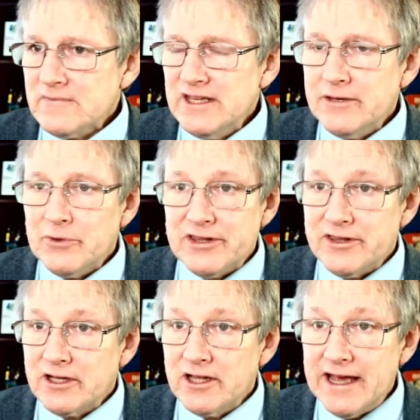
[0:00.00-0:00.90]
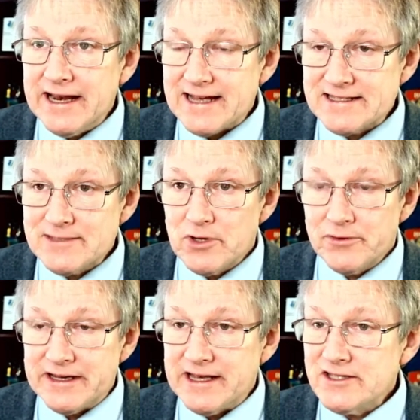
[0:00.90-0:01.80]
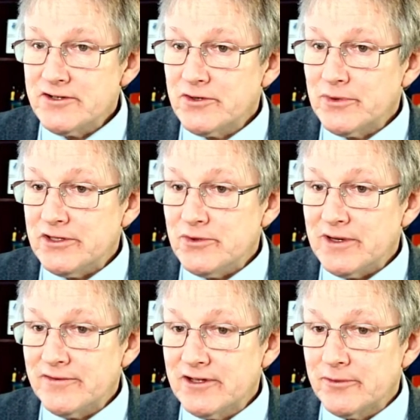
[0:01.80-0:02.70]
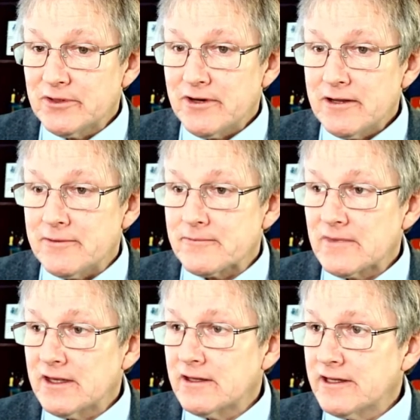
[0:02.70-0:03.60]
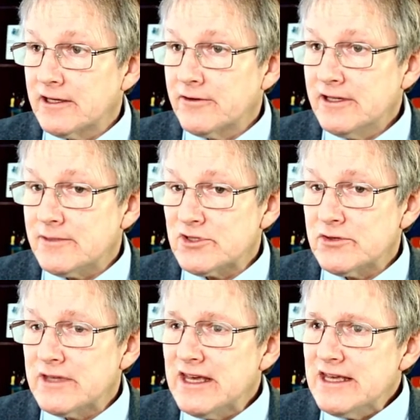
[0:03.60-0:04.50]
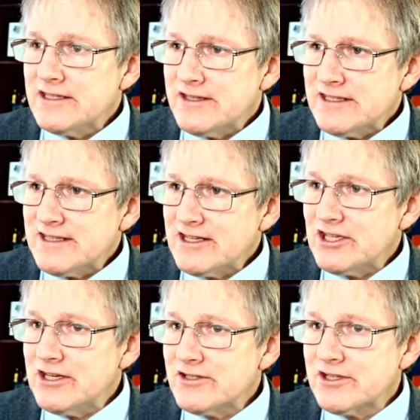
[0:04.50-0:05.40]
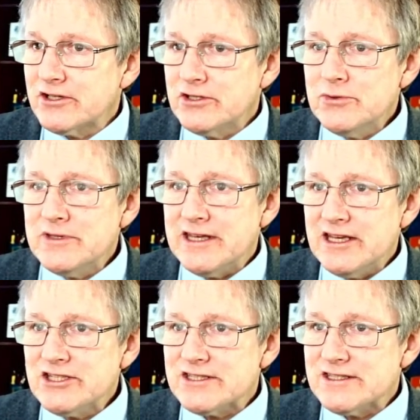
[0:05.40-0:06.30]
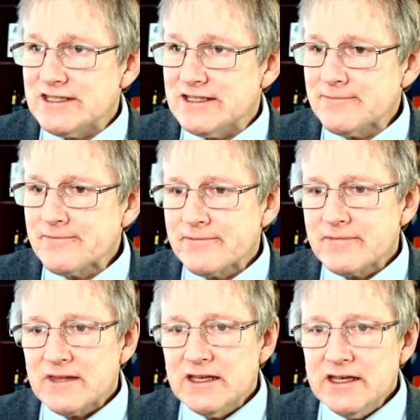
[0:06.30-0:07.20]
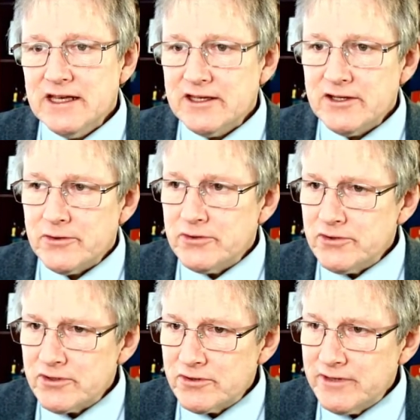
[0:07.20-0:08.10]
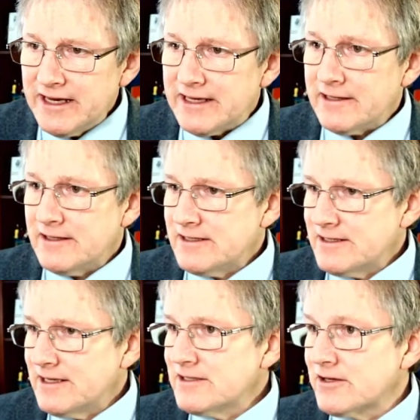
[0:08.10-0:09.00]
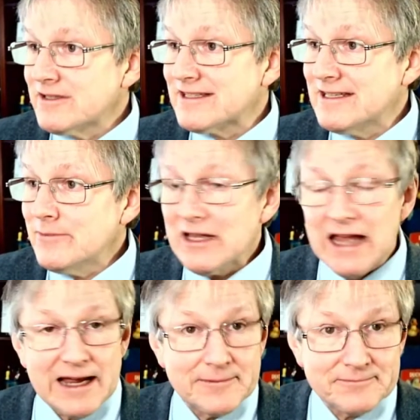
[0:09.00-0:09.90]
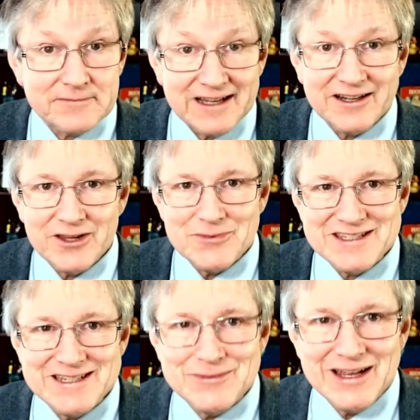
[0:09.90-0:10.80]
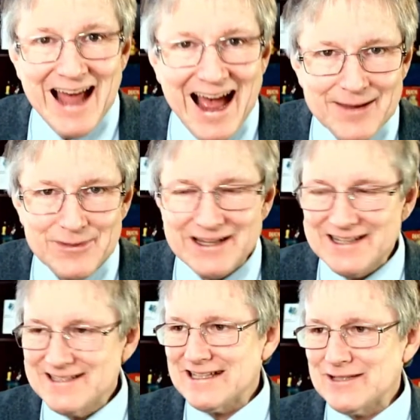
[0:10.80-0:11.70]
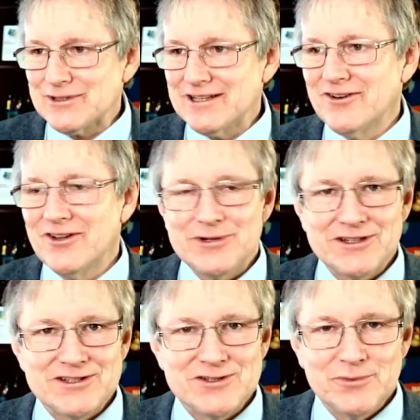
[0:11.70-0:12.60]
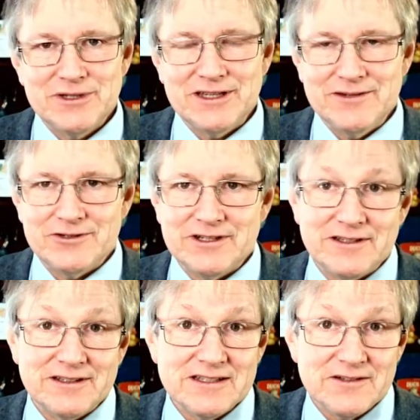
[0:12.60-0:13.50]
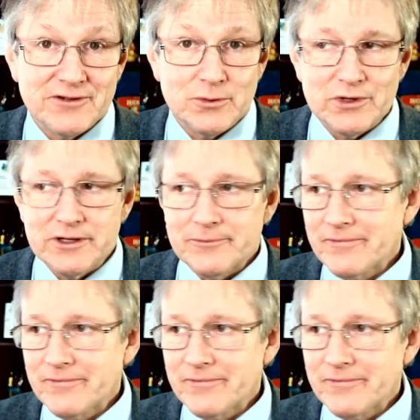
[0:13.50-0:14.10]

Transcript: Whether the client has them already answered or whether you have to help the client create them. So this section here is called You, the Agency. And, you're creating these things called stimuli. I call them stimuli because that's what they call them in consumer behavior, and I think that's a fun word.